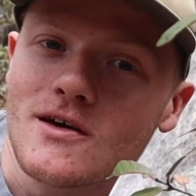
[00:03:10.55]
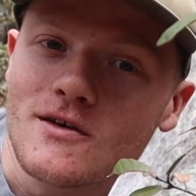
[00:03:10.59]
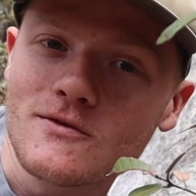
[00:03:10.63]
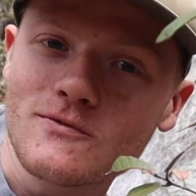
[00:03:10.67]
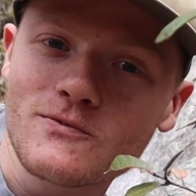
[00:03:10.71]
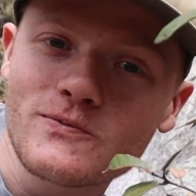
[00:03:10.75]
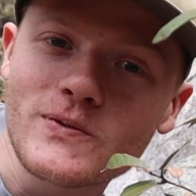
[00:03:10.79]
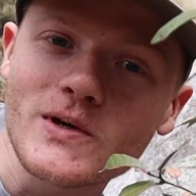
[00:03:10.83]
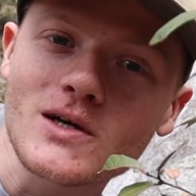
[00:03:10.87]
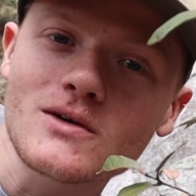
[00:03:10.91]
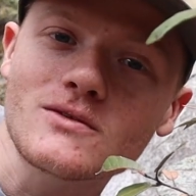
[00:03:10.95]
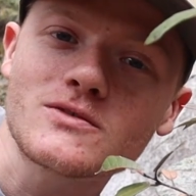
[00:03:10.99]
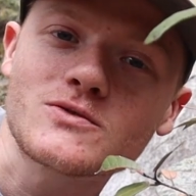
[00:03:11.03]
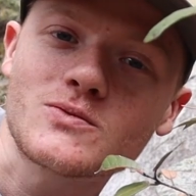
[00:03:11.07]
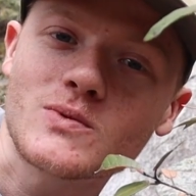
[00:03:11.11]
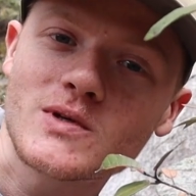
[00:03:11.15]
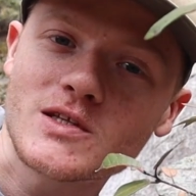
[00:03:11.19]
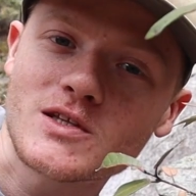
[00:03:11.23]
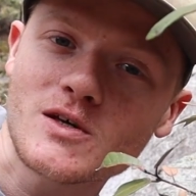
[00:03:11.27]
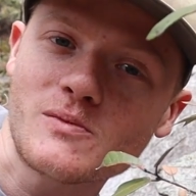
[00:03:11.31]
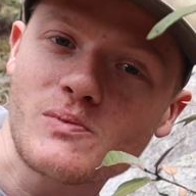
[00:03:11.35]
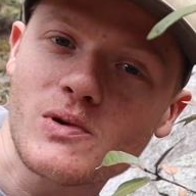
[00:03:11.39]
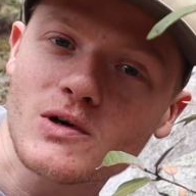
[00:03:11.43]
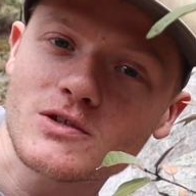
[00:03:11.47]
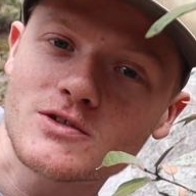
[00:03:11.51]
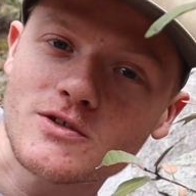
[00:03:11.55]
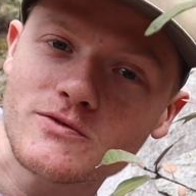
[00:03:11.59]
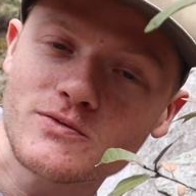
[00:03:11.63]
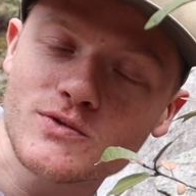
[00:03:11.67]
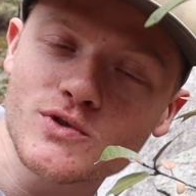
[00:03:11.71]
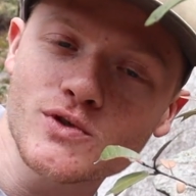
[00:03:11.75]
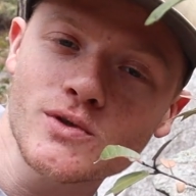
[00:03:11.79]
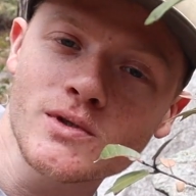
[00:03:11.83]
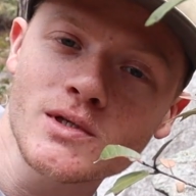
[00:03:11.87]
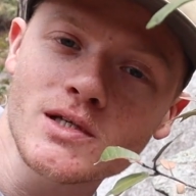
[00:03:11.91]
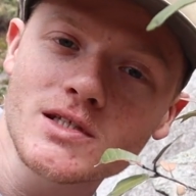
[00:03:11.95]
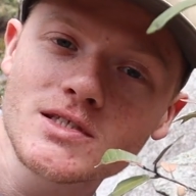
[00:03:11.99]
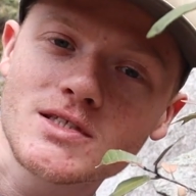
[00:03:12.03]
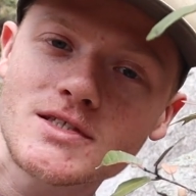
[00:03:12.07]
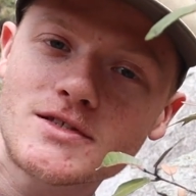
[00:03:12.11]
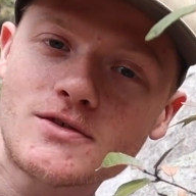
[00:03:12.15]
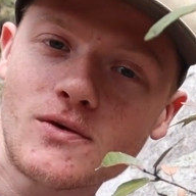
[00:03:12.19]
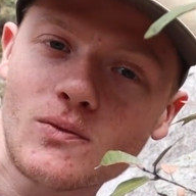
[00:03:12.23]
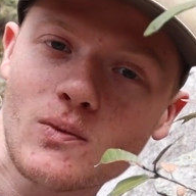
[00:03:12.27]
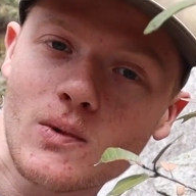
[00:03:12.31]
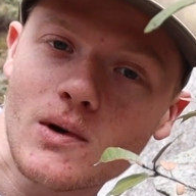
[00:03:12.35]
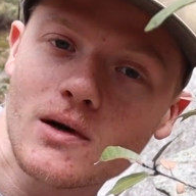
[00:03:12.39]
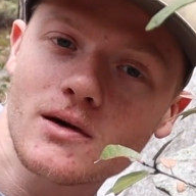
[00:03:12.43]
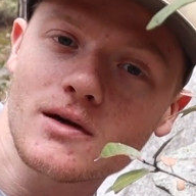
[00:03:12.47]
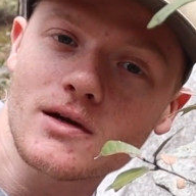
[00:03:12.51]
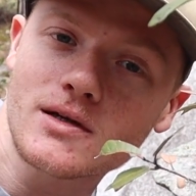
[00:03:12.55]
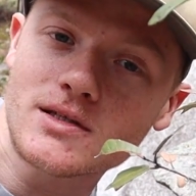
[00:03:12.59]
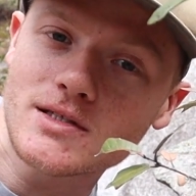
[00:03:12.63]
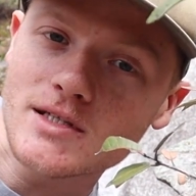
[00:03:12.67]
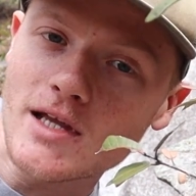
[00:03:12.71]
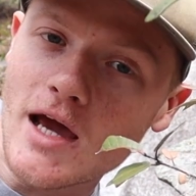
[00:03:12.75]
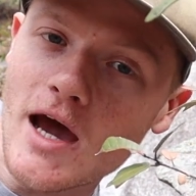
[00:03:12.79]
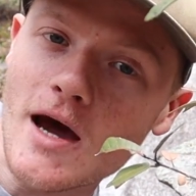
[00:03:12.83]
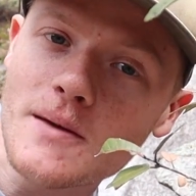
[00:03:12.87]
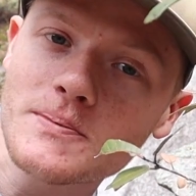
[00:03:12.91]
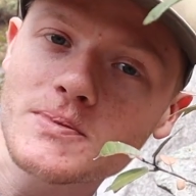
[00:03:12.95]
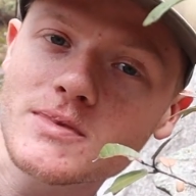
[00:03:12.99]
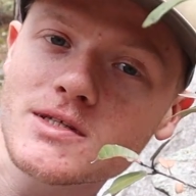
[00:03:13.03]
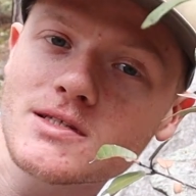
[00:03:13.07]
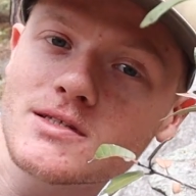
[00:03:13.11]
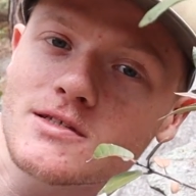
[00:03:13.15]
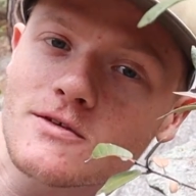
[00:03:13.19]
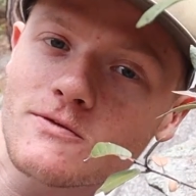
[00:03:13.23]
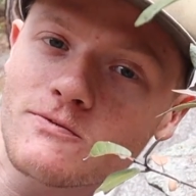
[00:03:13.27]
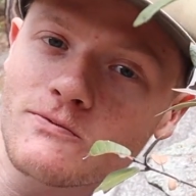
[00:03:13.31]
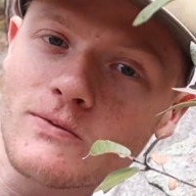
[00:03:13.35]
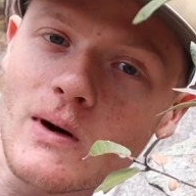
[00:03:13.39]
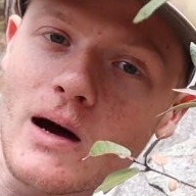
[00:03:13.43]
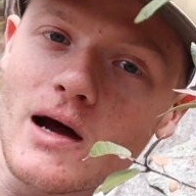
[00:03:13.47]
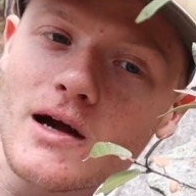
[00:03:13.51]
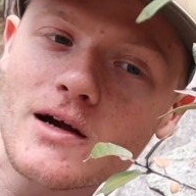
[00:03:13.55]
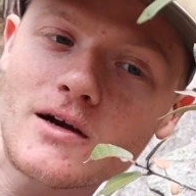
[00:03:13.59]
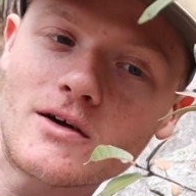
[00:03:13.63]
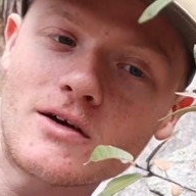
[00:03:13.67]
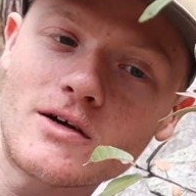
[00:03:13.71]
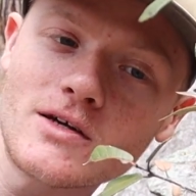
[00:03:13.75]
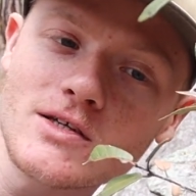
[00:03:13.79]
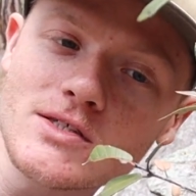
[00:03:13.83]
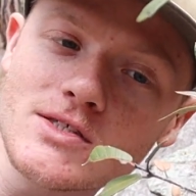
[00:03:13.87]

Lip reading: filled with a bunch of trees that weren't adapted to fire,